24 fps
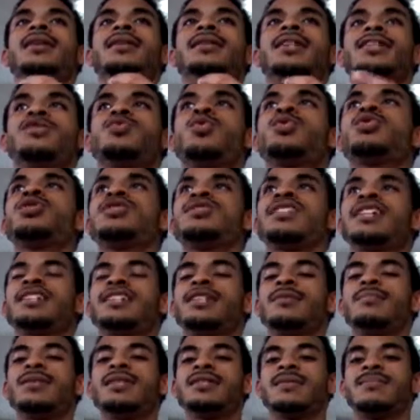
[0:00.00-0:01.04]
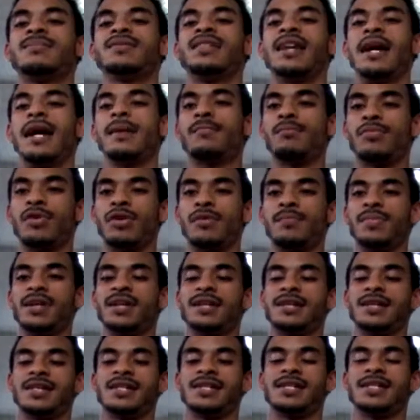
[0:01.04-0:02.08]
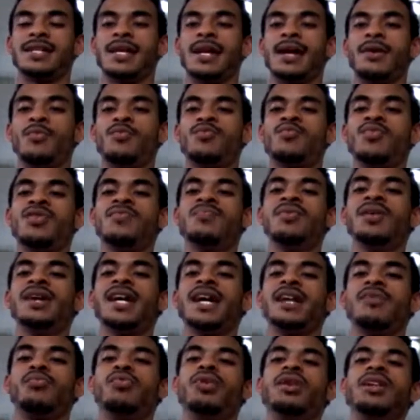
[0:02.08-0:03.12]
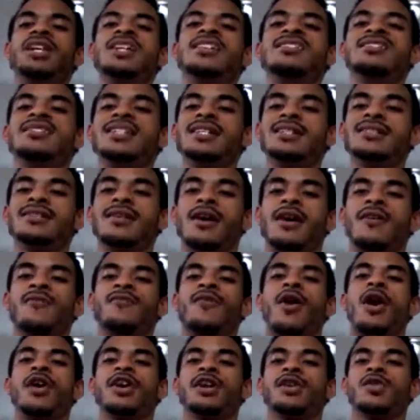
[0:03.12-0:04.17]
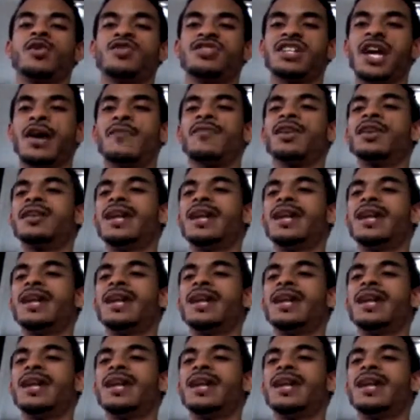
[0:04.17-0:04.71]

This one looks like it's going to be in September because we've been getting releases of articles every